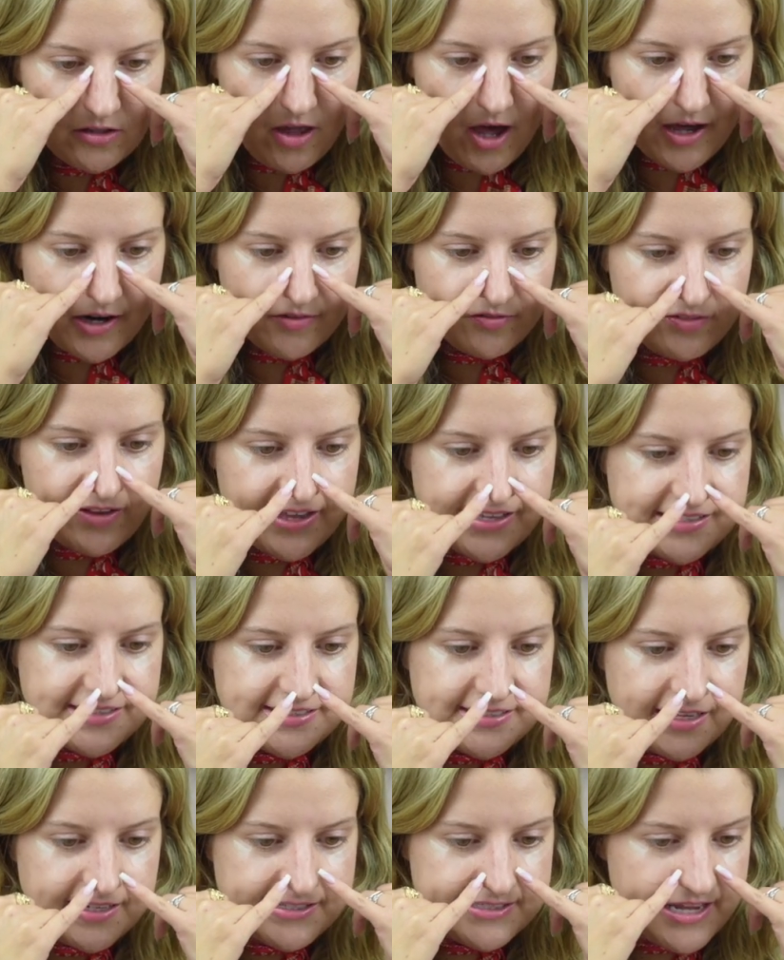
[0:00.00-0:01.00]
a lot of like
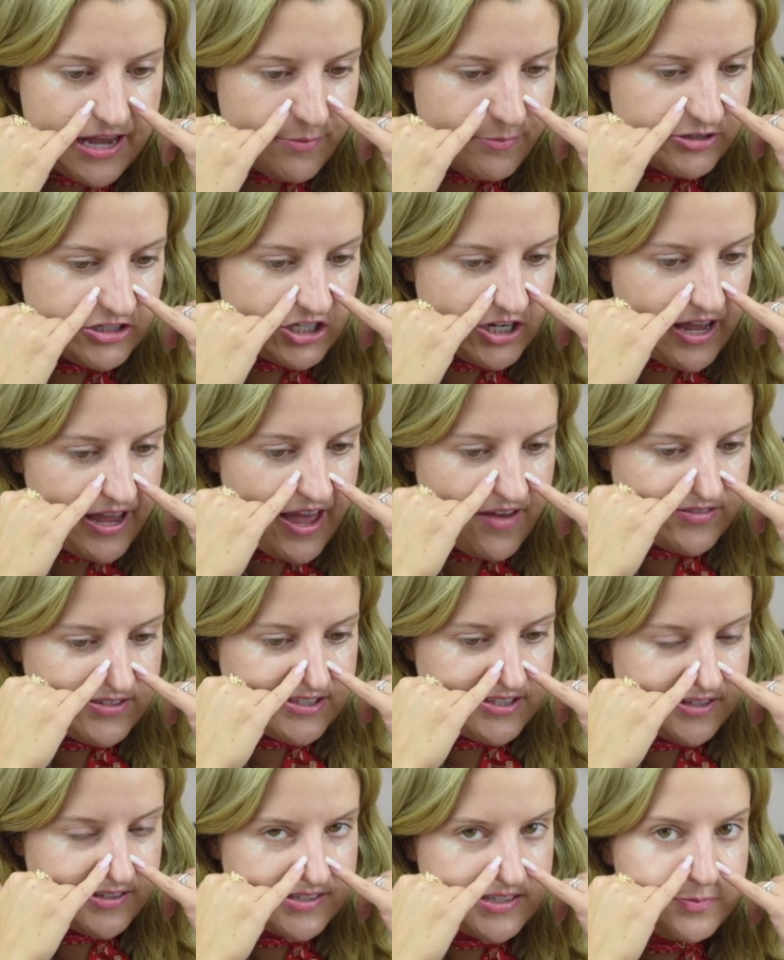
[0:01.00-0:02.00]
sun damage, like I have
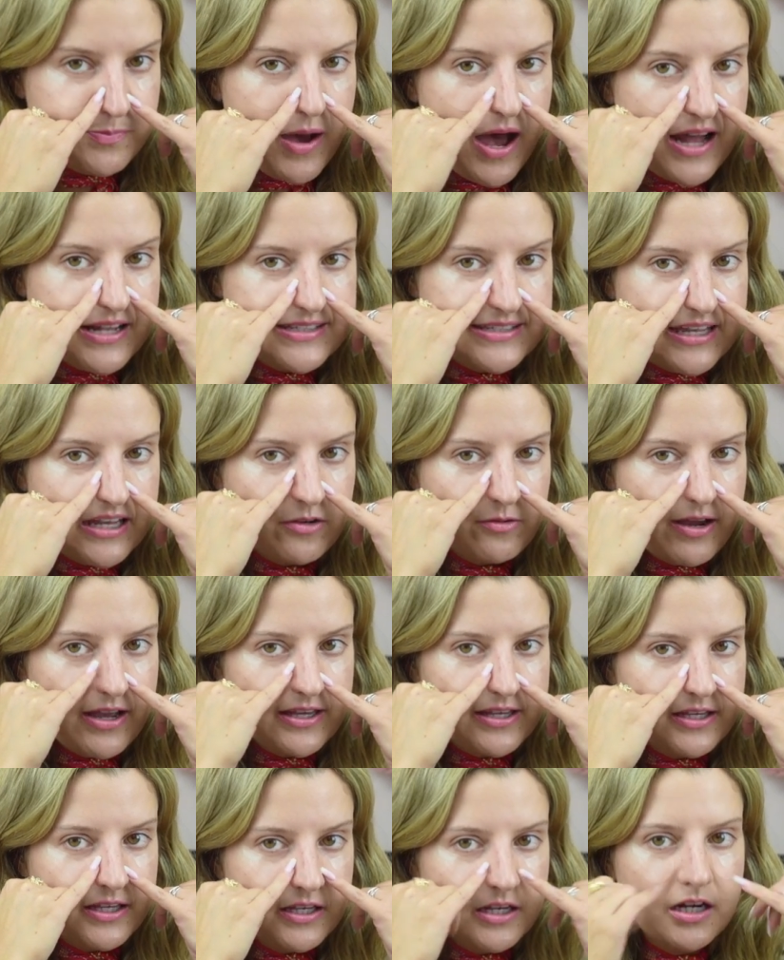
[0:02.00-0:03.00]
sunspots like
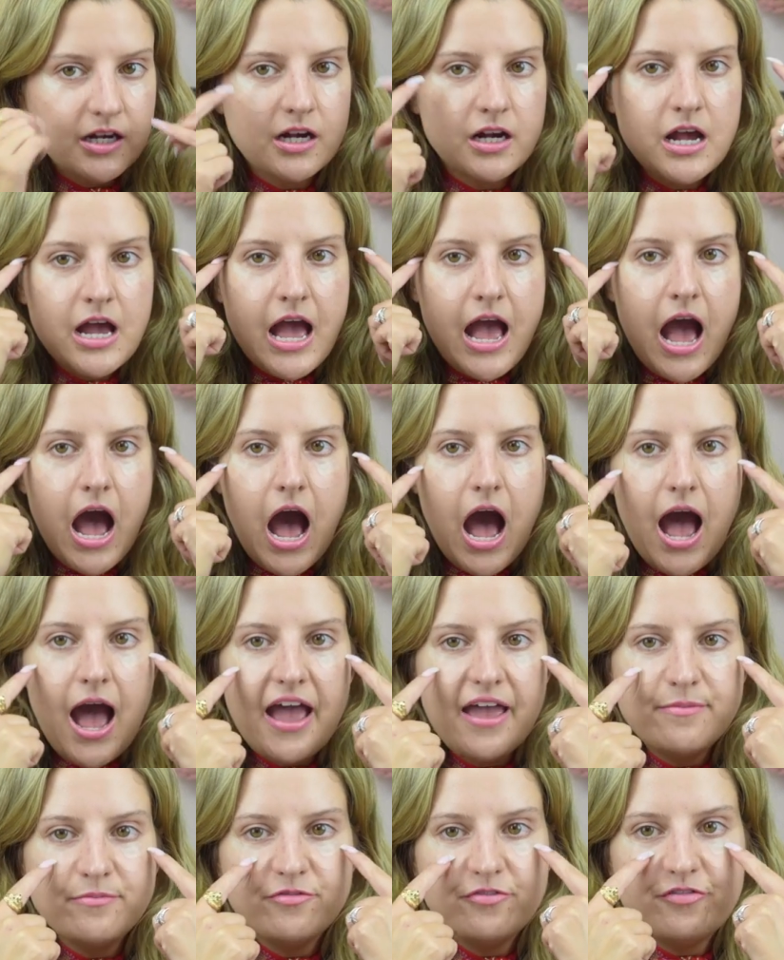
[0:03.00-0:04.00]
right here.
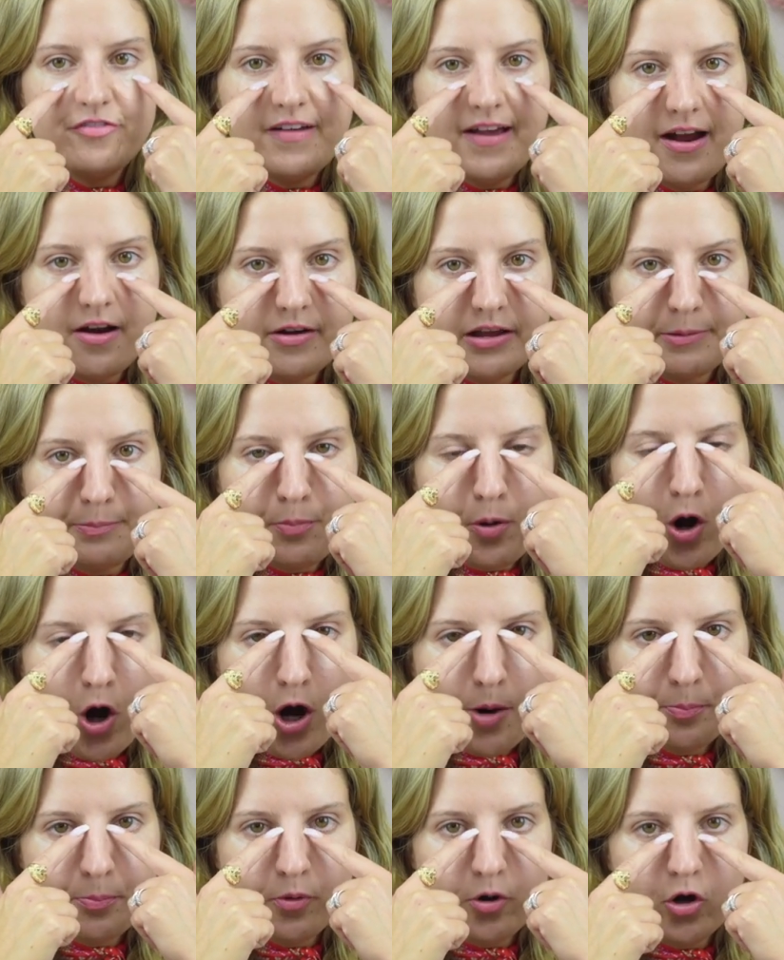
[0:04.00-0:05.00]
I'm very
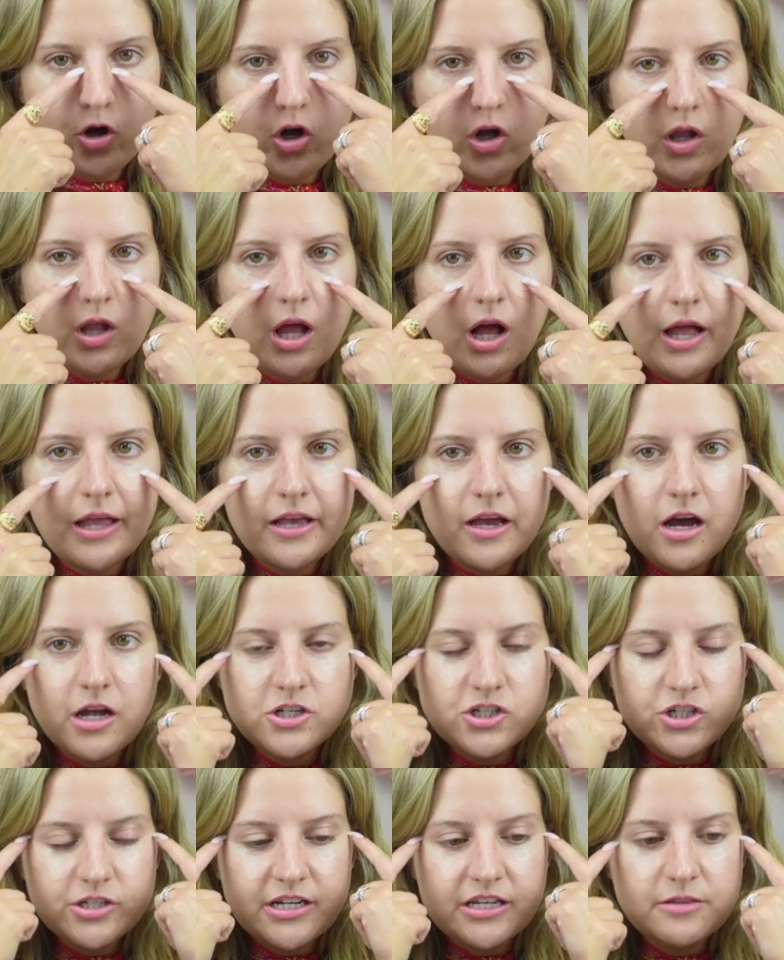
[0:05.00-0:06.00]
purple like
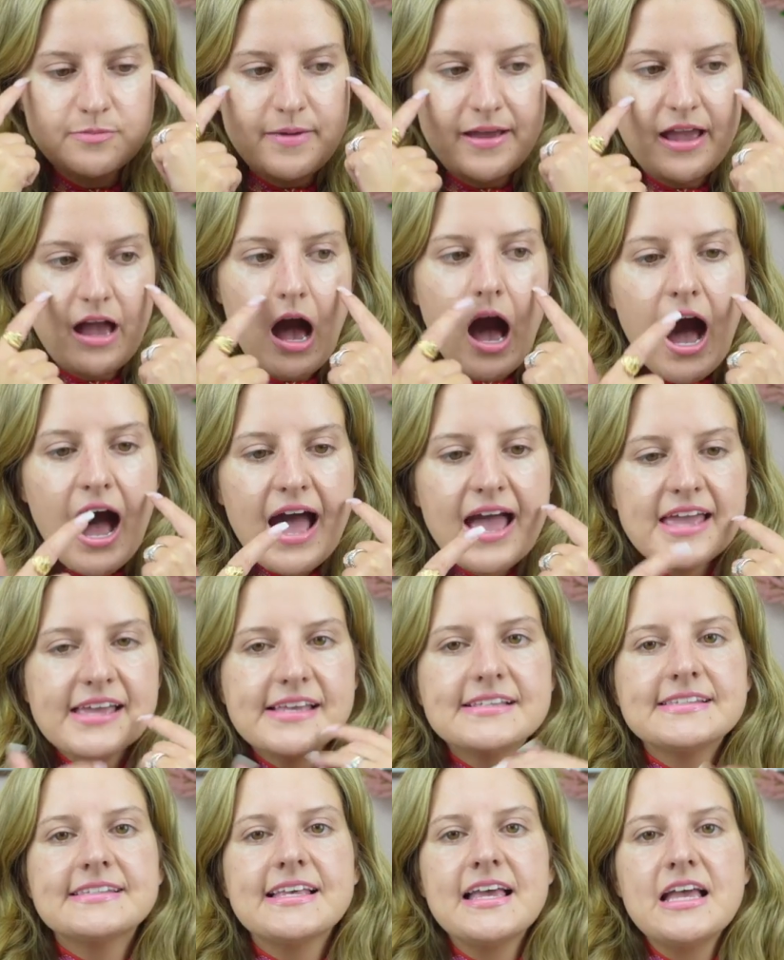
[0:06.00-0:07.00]
underneath my
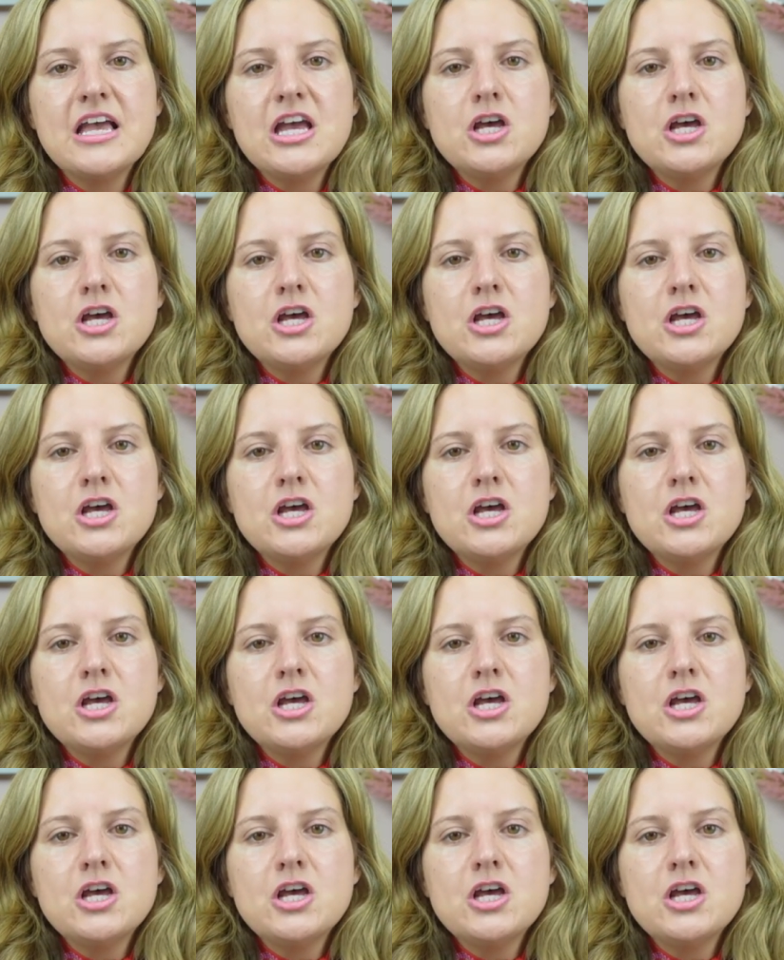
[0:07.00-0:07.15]
eyes.